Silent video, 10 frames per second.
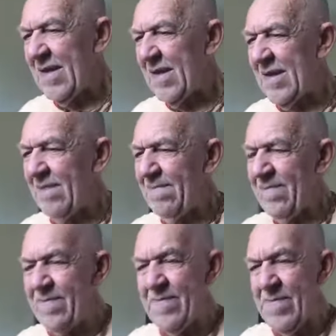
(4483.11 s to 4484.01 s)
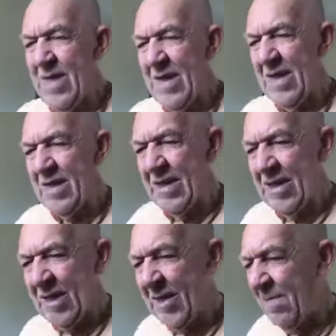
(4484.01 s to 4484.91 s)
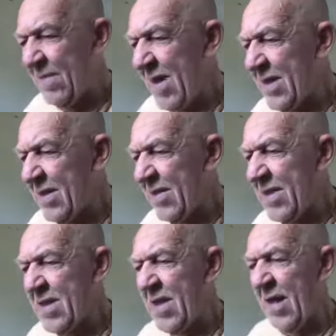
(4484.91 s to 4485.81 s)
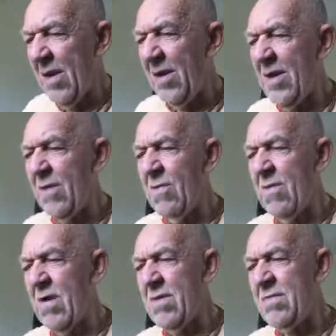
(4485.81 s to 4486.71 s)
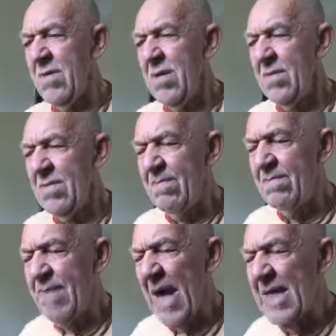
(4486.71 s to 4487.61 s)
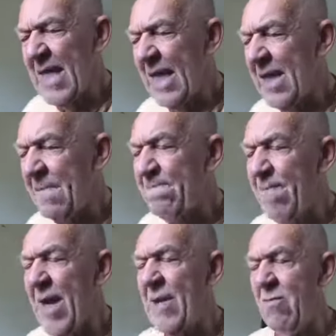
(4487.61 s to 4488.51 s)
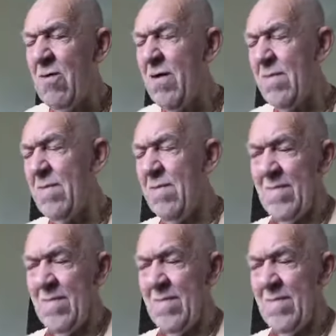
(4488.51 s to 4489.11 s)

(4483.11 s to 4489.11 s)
So compared to the little worm biting the big worm.